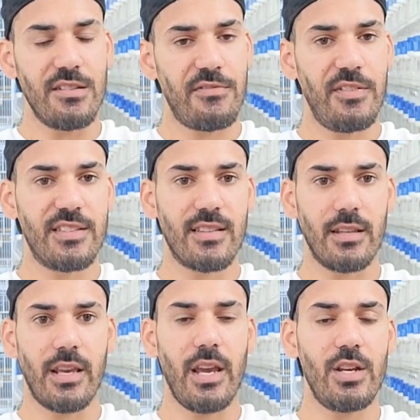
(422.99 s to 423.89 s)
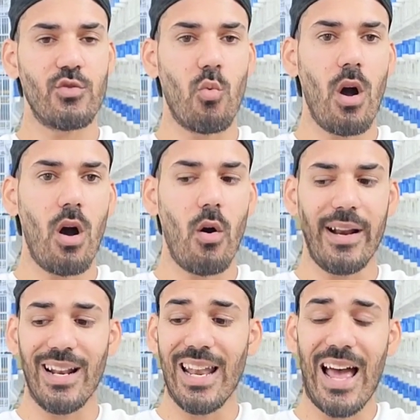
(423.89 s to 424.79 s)
It fits in the cage well.
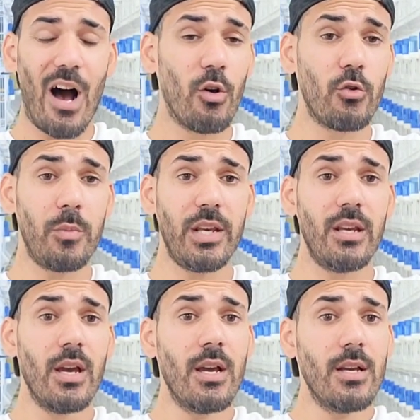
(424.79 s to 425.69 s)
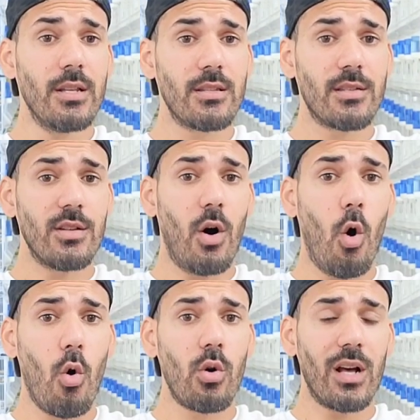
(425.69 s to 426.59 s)
It allows me to
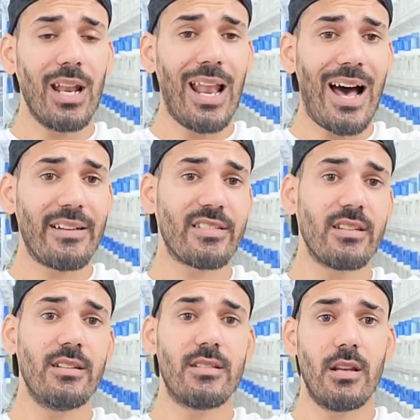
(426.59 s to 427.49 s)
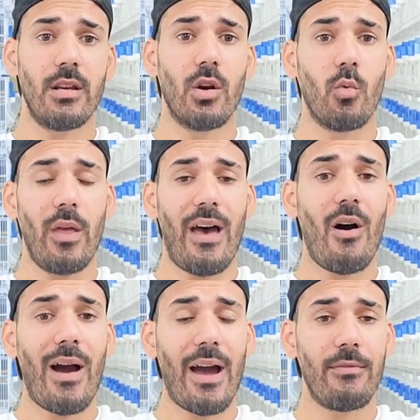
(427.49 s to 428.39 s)
hold a lot of seeds in here
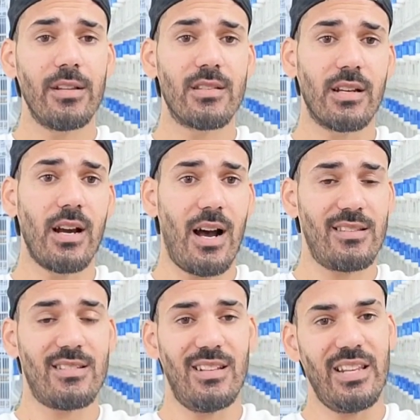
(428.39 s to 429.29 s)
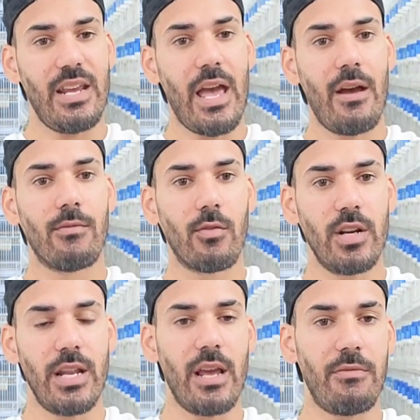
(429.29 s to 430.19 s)
without having to constantly
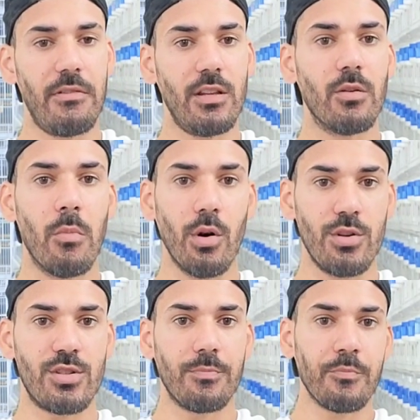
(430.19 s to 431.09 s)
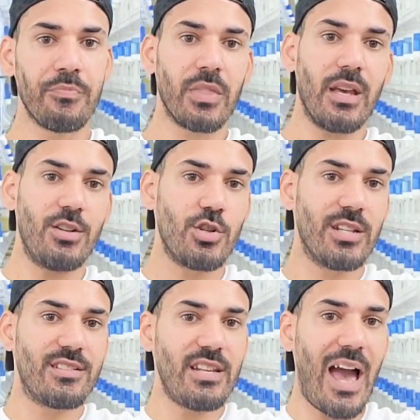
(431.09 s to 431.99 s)
every day feed the birds. As you
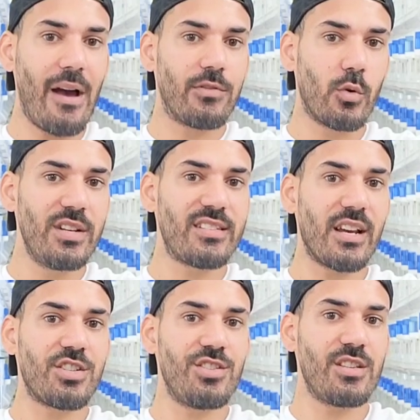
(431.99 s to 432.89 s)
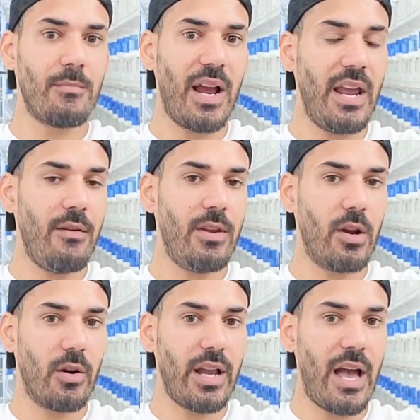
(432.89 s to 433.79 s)
can see, I have 3 sections in my
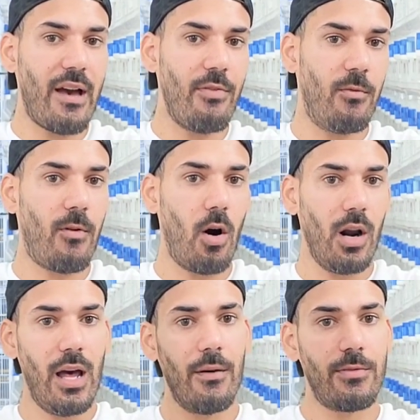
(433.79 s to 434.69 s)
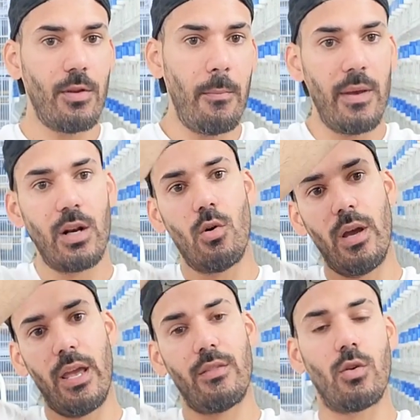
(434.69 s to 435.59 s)
aviary. I have the far left, the middle,
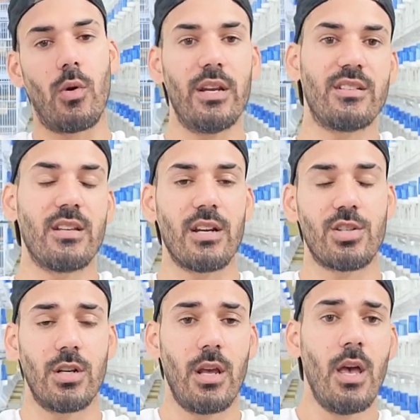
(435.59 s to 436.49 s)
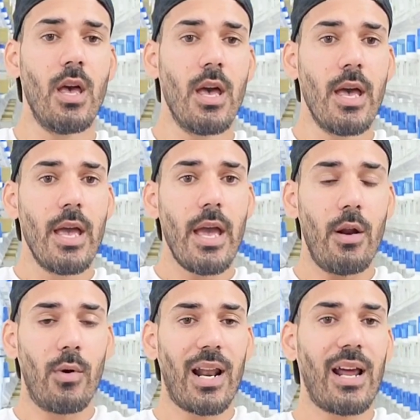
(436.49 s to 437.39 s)
and the right section.
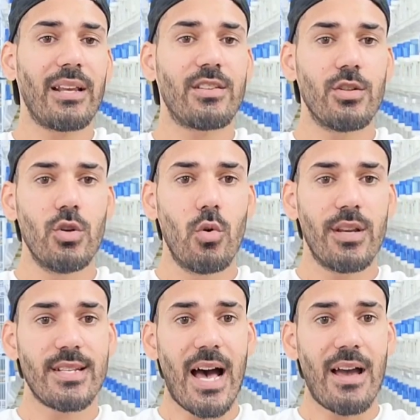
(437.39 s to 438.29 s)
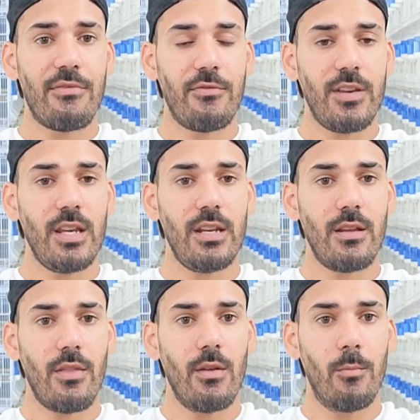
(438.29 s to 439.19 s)
And what I like to do is I feed
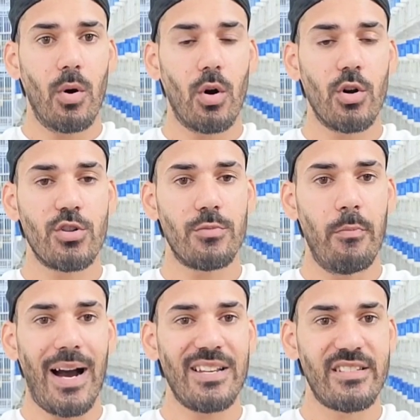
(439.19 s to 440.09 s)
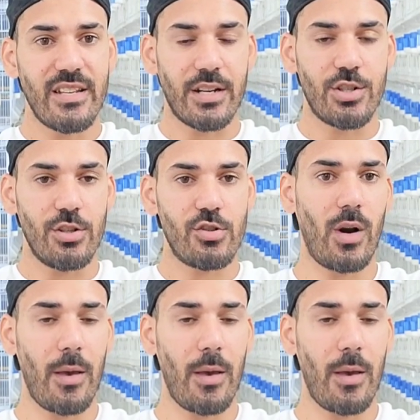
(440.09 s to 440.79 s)
the birds by sections.